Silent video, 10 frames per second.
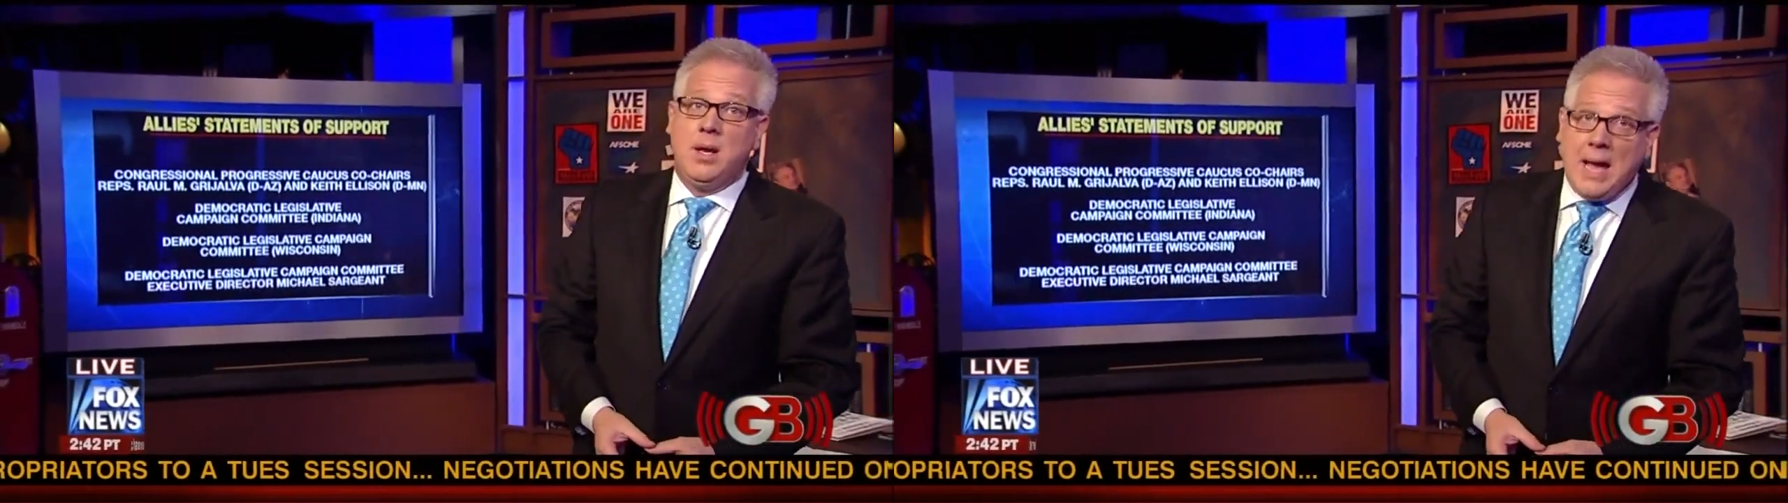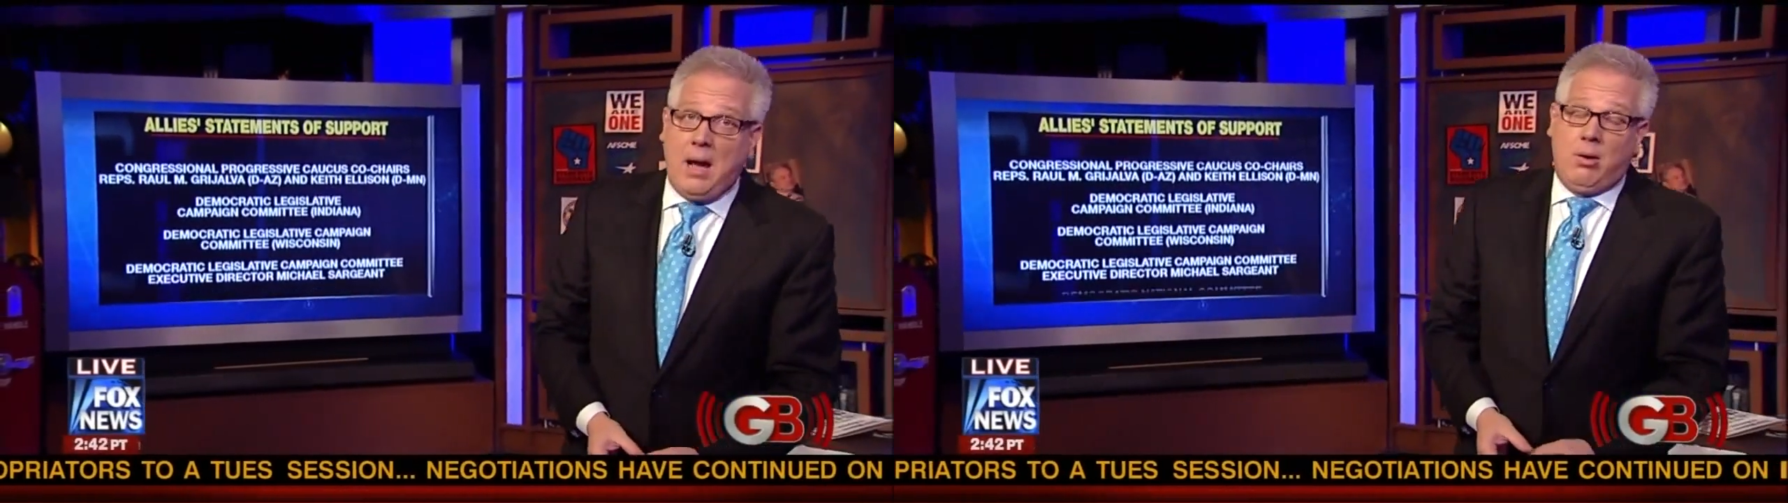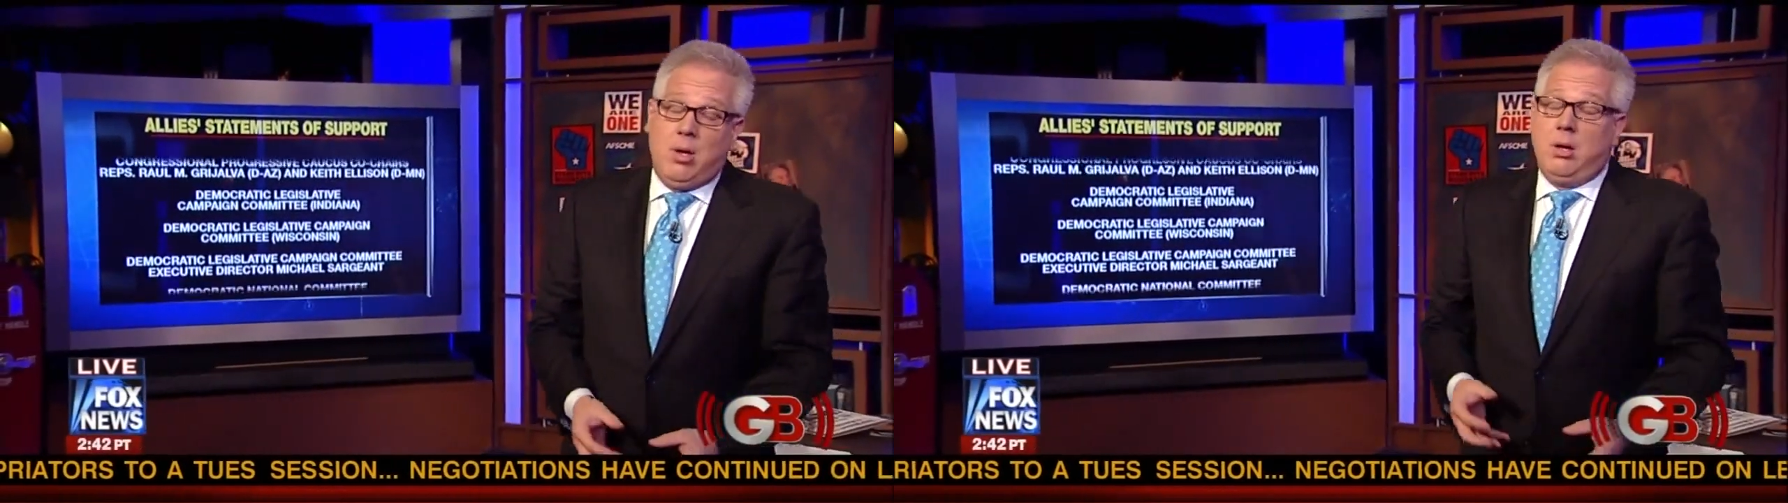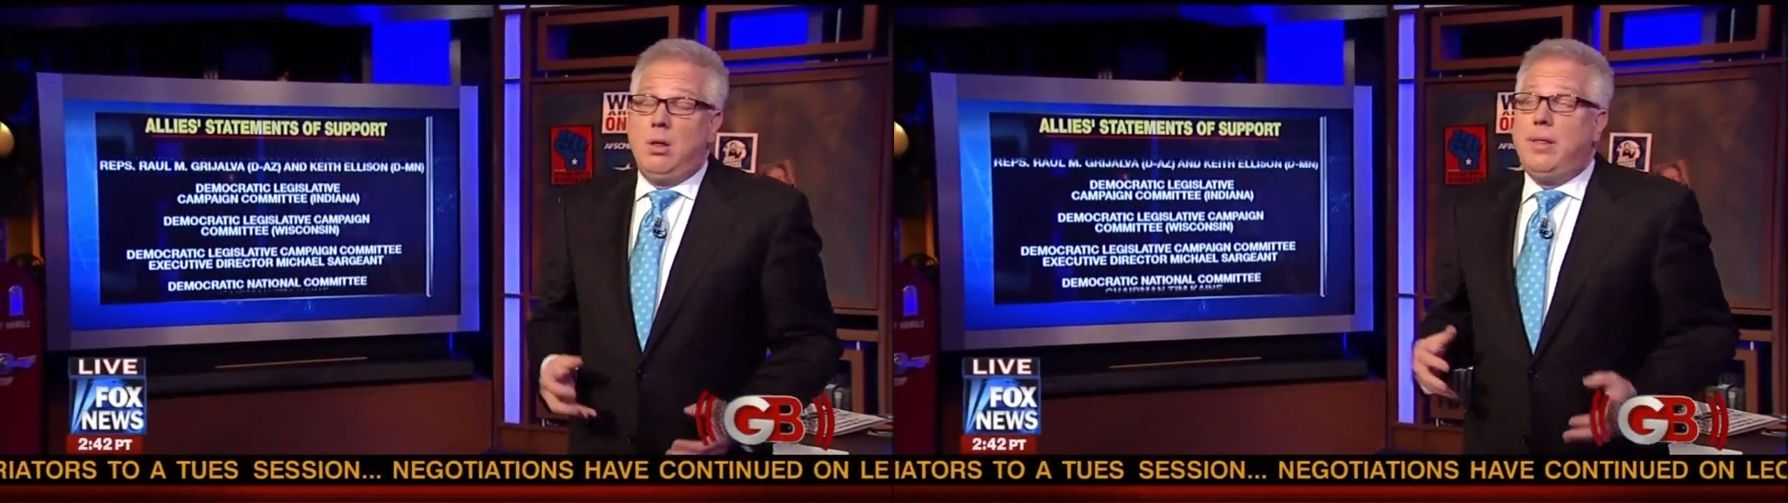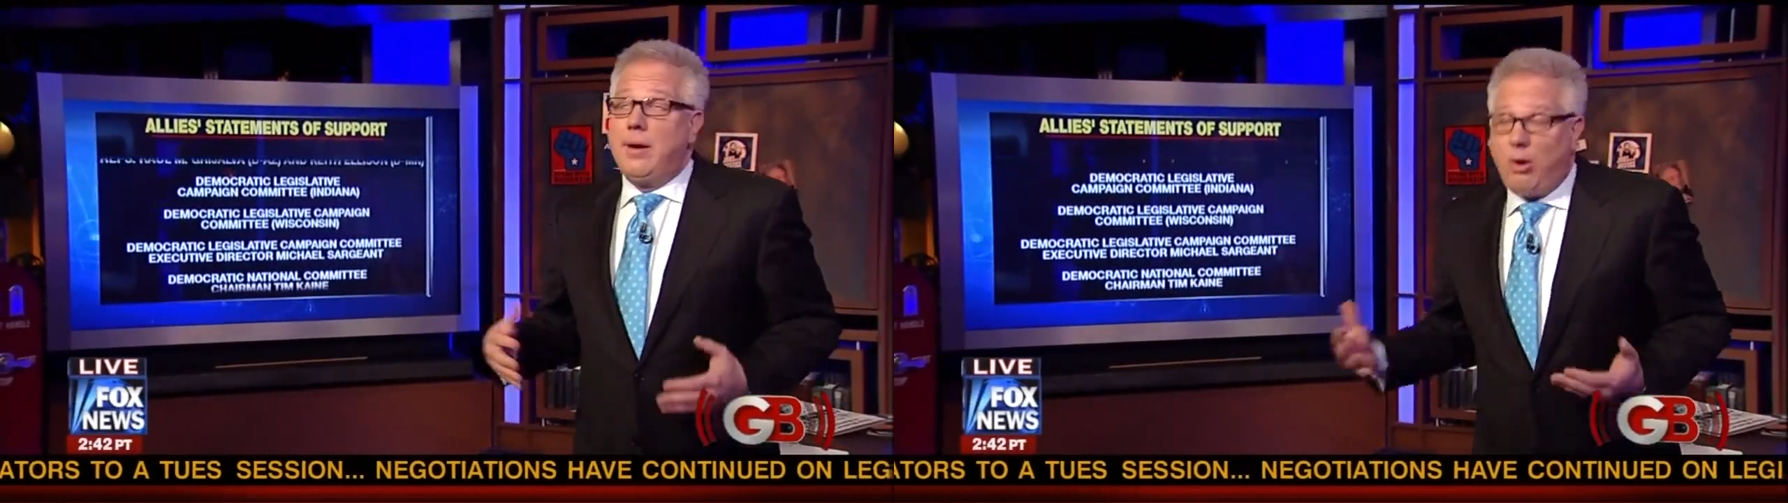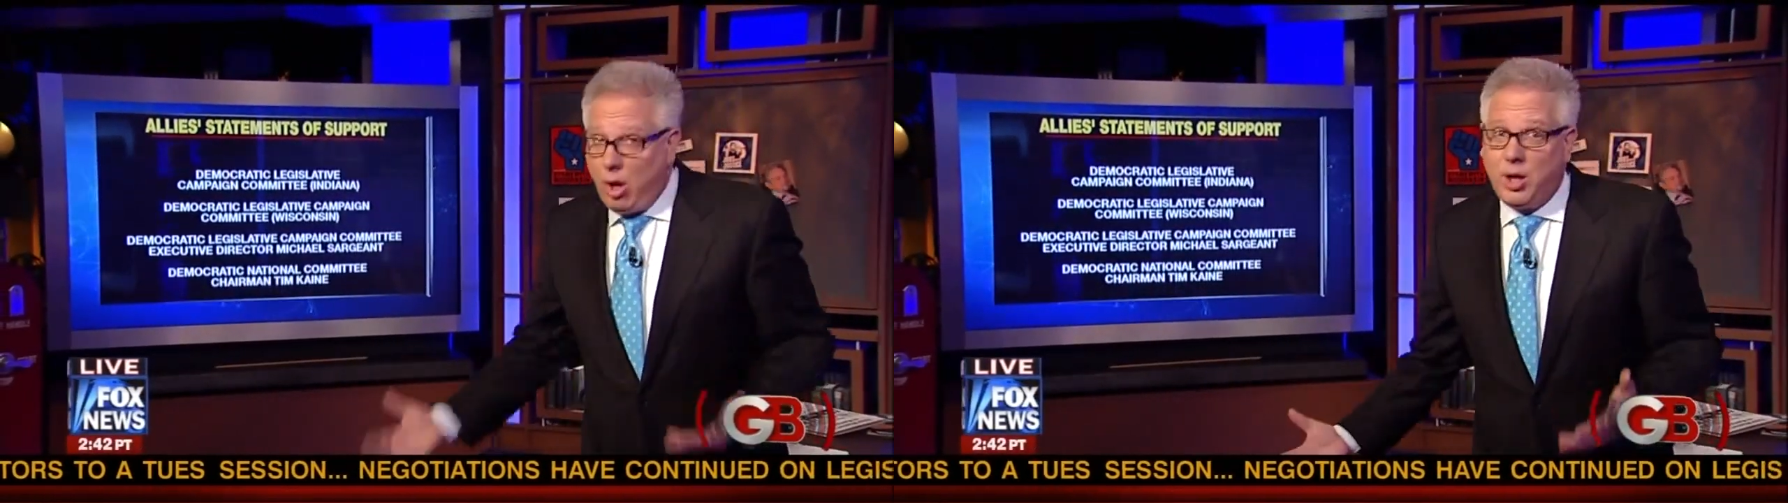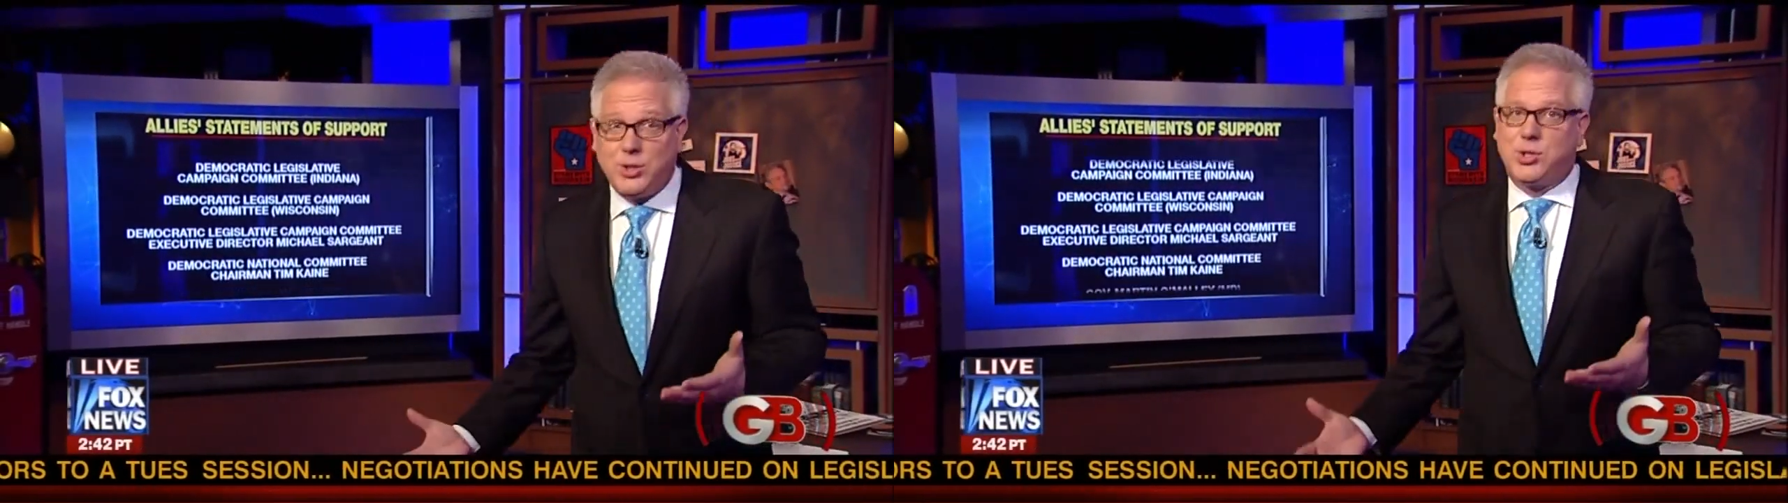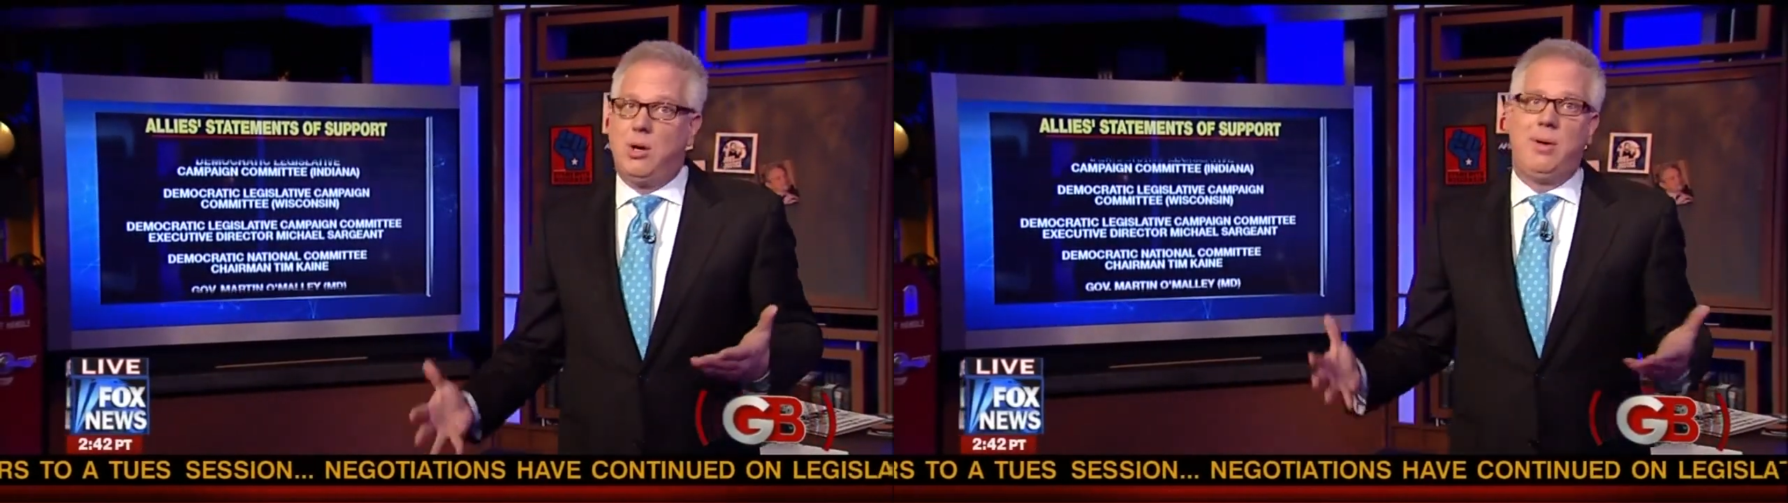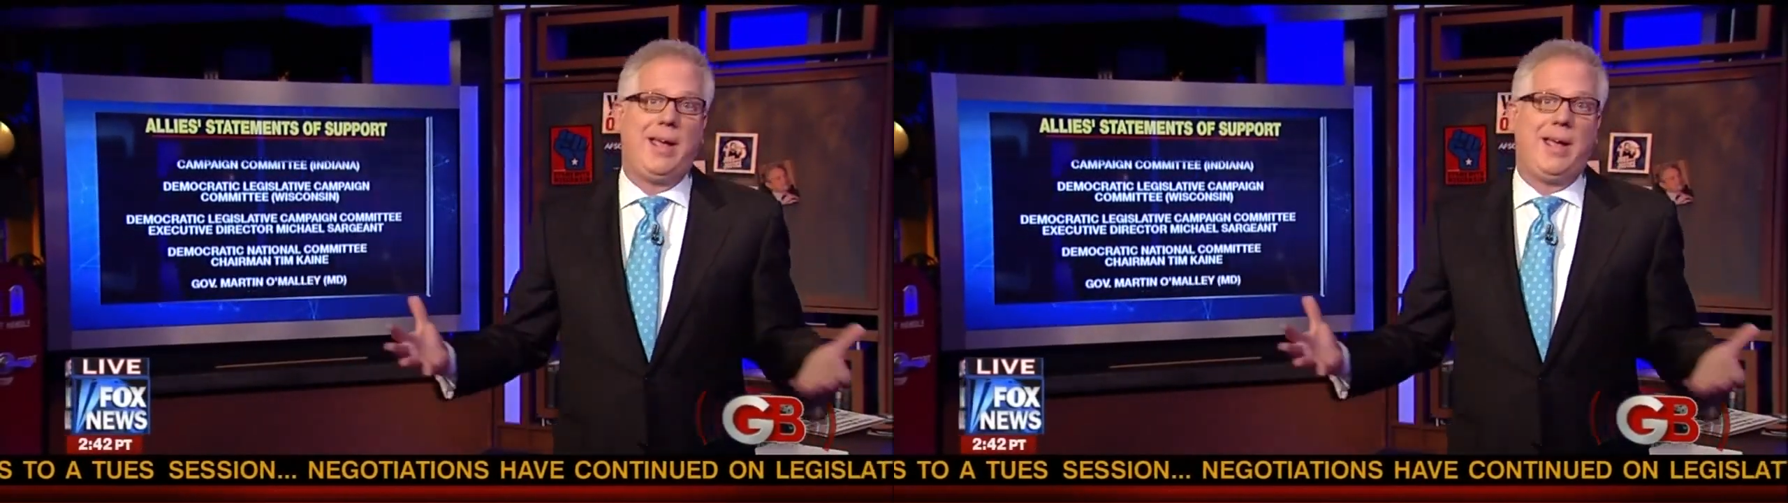Now, there are also,